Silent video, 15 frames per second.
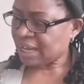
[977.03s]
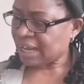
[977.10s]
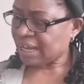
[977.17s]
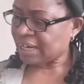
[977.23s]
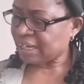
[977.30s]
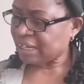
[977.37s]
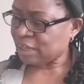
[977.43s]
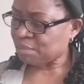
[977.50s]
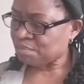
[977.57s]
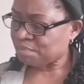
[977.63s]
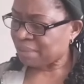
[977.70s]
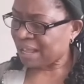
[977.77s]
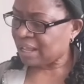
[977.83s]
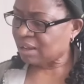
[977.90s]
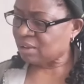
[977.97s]
And he
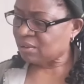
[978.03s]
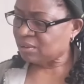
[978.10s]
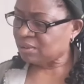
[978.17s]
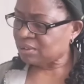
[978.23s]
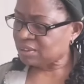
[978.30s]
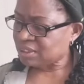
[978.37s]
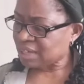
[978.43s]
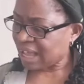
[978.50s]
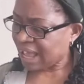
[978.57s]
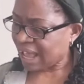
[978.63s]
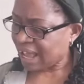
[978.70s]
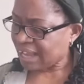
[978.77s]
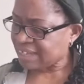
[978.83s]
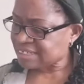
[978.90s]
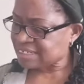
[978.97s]
bound
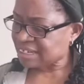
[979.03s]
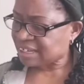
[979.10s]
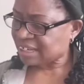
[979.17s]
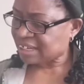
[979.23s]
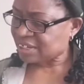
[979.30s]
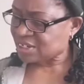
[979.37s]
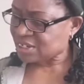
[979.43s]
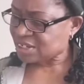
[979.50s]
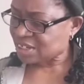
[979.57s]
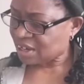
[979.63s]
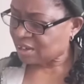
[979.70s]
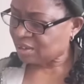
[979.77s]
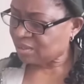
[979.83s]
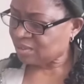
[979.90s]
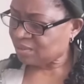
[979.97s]
Isaac his
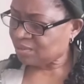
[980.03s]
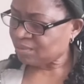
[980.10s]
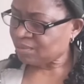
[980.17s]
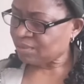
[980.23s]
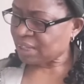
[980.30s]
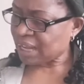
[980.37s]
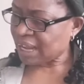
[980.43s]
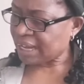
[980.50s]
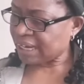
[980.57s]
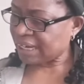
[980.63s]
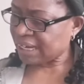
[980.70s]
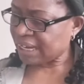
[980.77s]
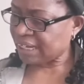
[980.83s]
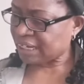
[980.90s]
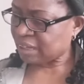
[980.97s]
son
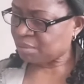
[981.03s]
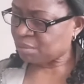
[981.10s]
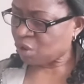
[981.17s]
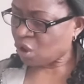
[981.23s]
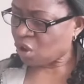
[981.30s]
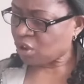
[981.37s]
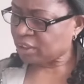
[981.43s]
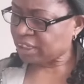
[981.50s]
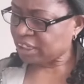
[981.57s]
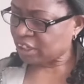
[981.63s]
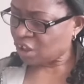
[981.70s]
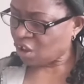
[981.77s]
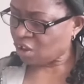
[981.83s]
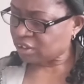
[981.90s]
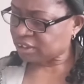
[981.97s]
and laid him on
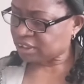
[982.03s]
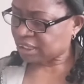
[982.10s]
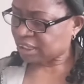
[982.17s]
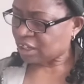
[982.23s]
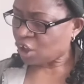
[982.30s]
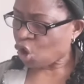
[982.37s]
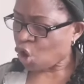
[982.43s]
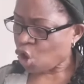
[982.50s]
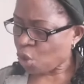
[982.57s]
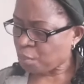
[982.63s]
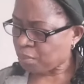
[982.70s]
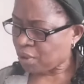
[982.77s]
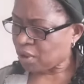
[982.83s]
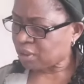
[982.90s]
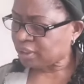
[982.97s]
the altar
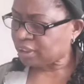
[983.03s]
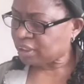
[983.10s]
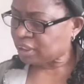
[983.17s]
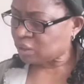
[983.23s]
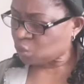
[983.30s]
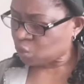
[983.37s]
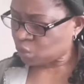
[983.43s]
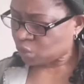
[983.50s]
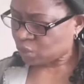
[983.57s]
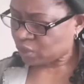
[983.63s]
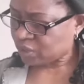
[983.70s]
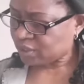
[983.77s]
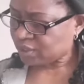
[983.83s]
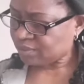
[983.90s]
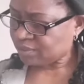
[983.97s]
upon the
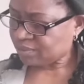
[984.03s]
wood.